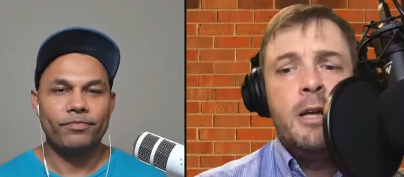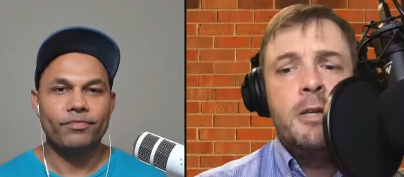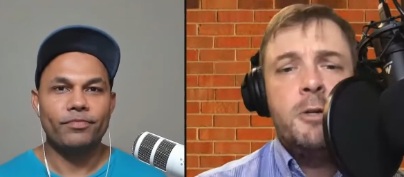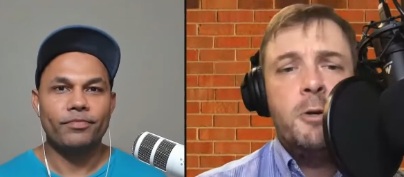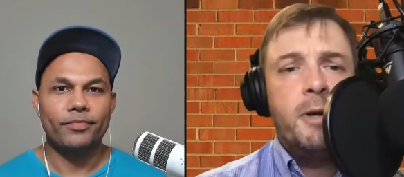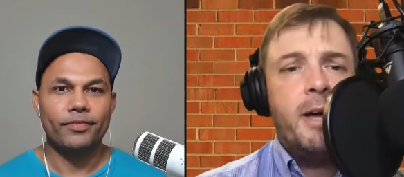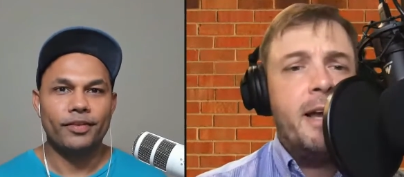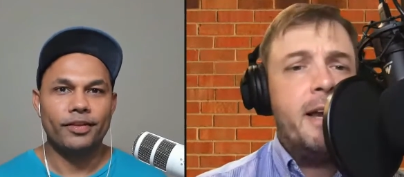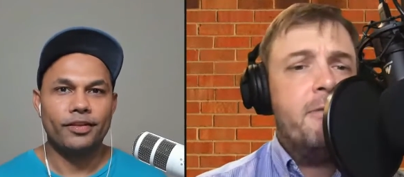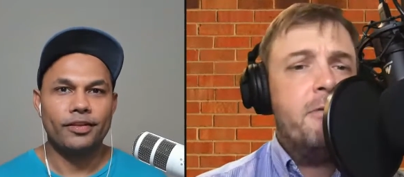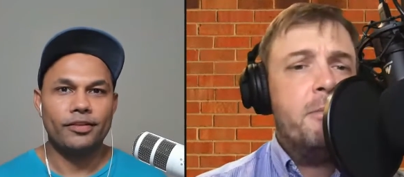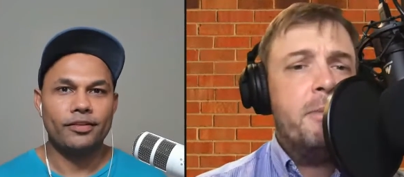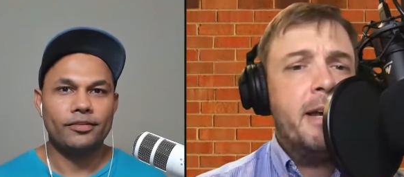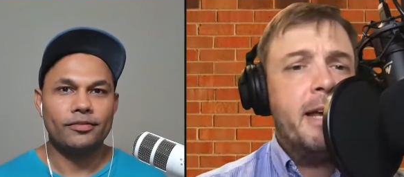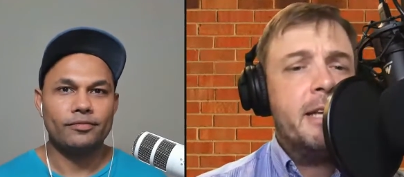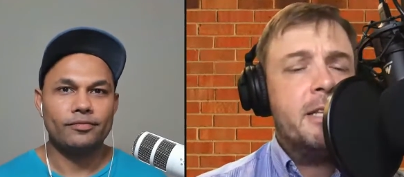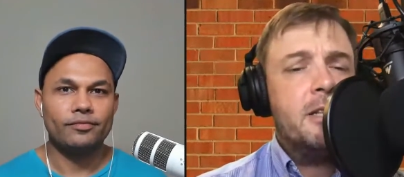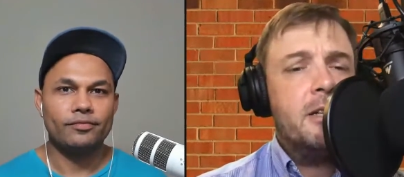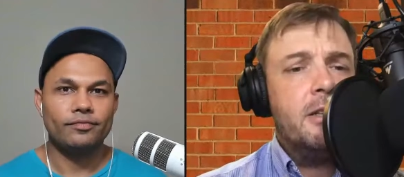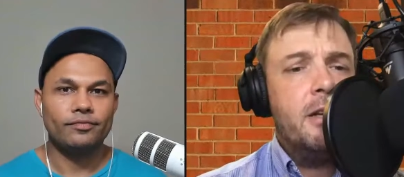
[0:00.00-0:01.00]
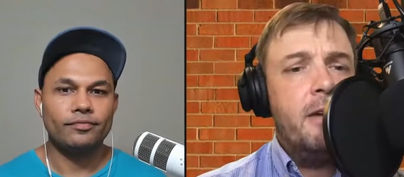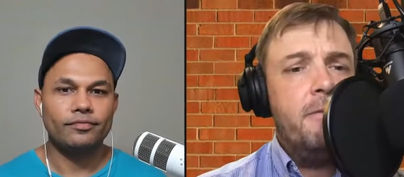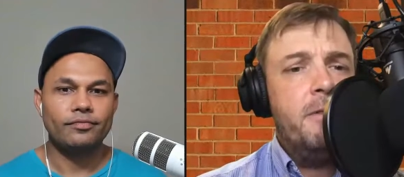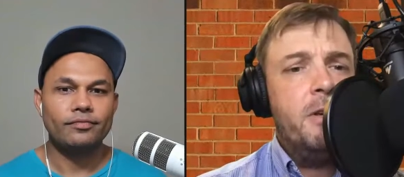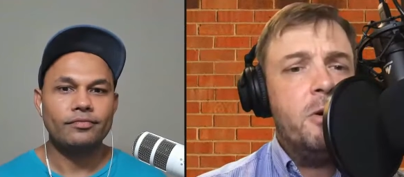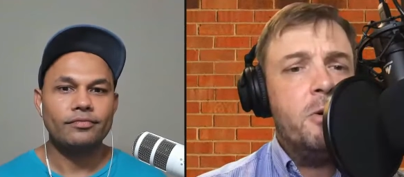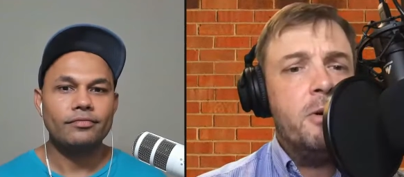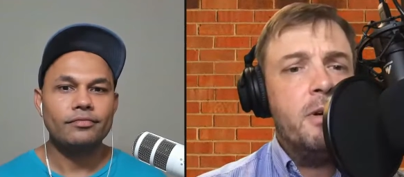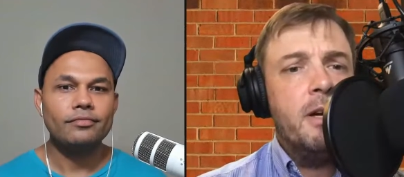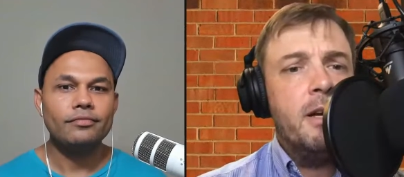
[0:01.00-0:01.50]
Speaker 1: So not everybody has to love
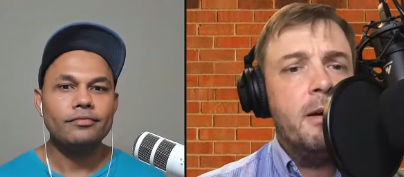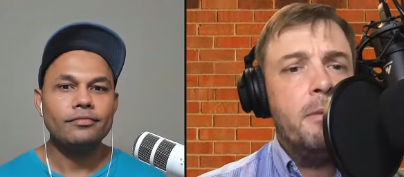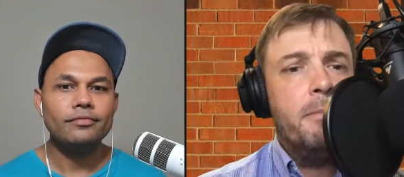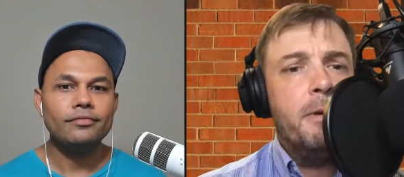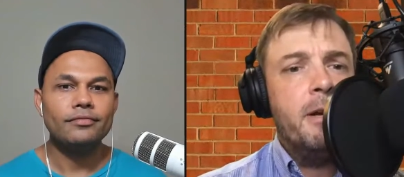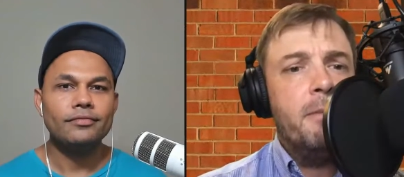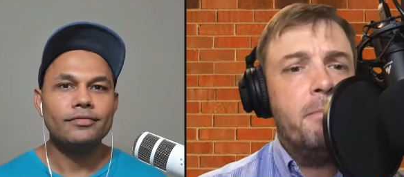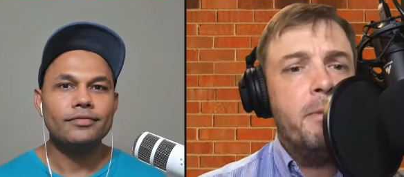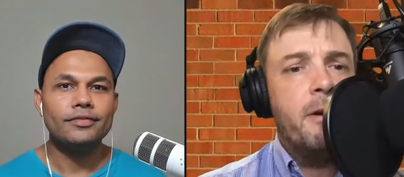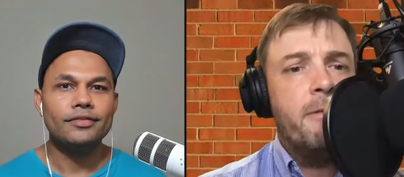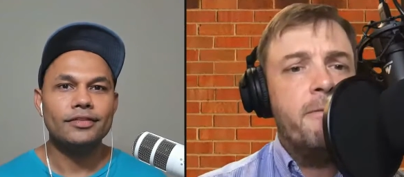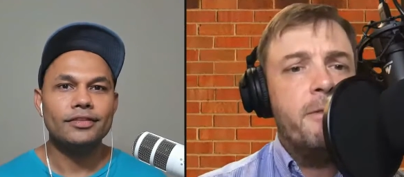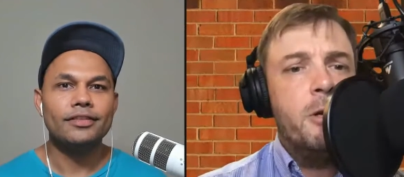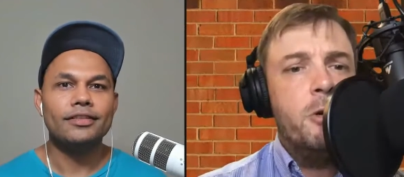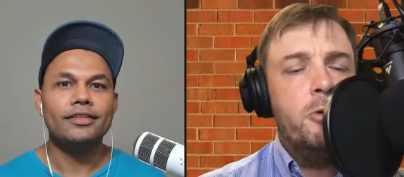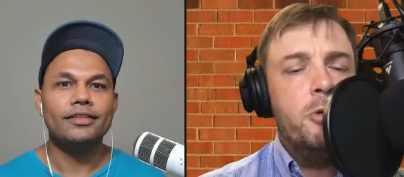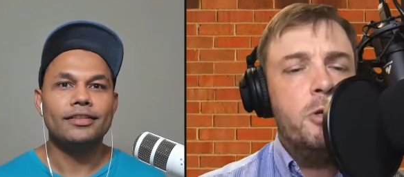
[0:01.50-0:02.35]
you, you know, but, but if you